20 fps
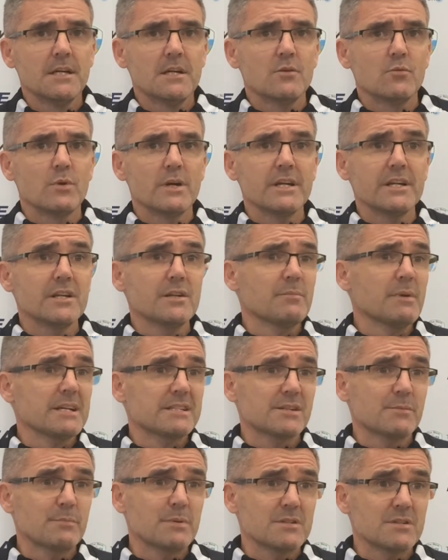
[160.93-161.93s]
We're in a
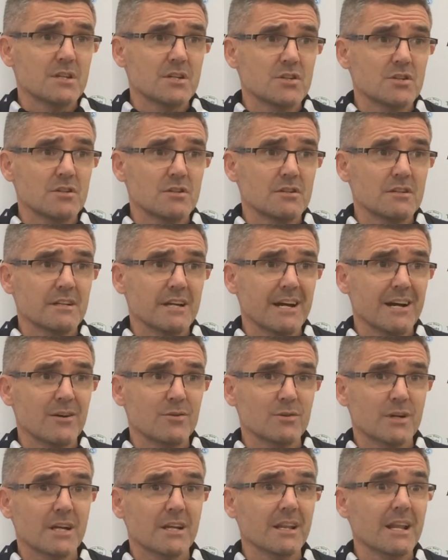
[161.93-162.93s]
better position
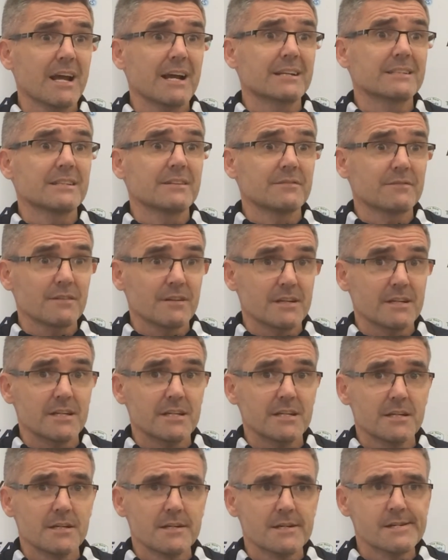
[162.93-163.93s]
now
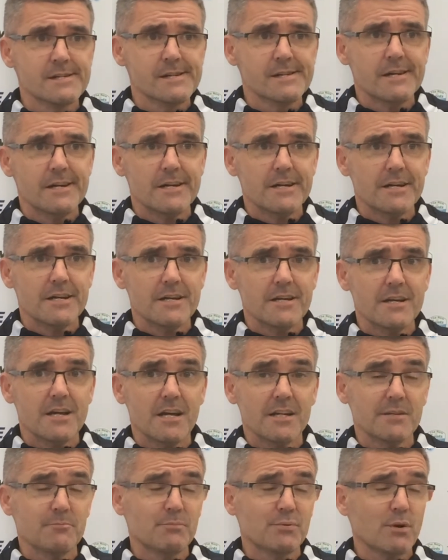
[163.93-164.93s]
collectively
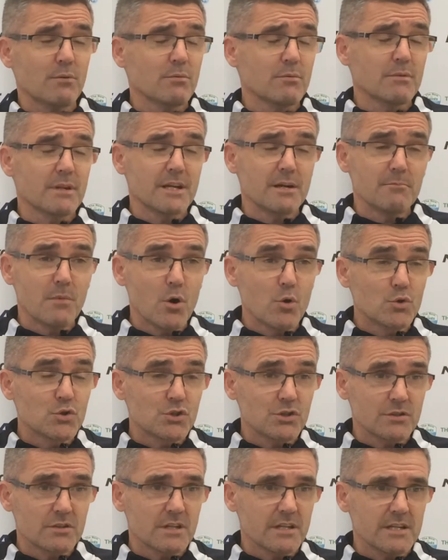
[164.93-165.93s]
and then probably
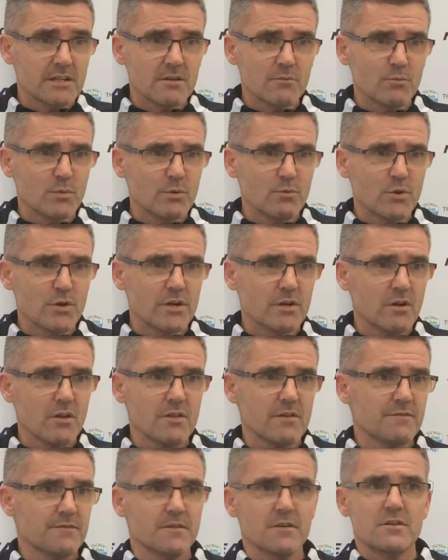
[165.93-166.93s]
emotionally than we were
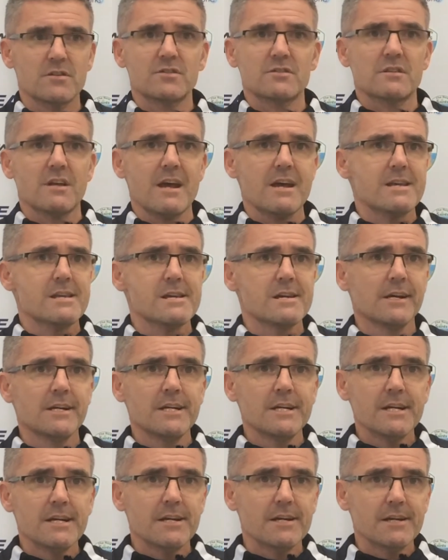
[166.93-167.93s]
on the first day.
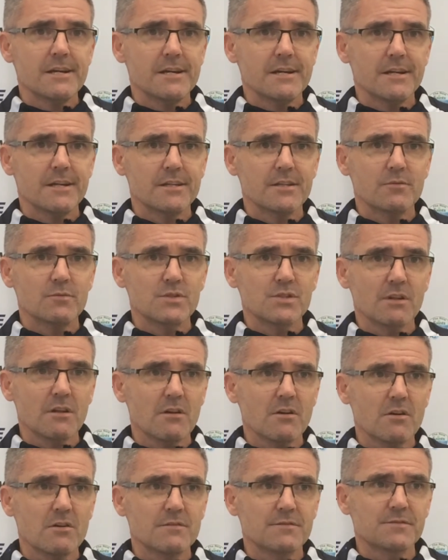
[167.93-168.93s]
There was a
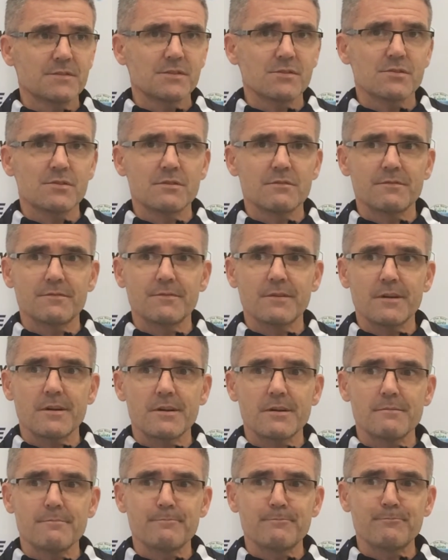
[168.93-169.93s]
lot of sort
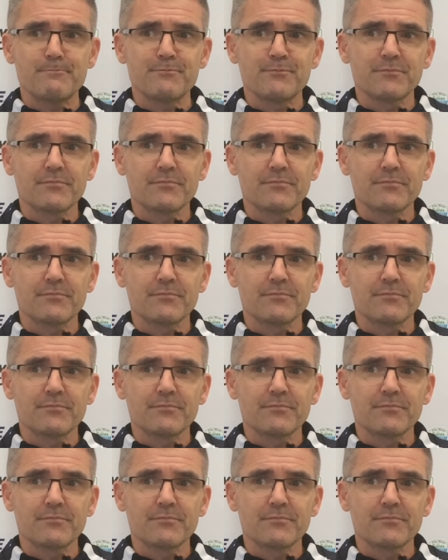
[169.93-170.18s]
of,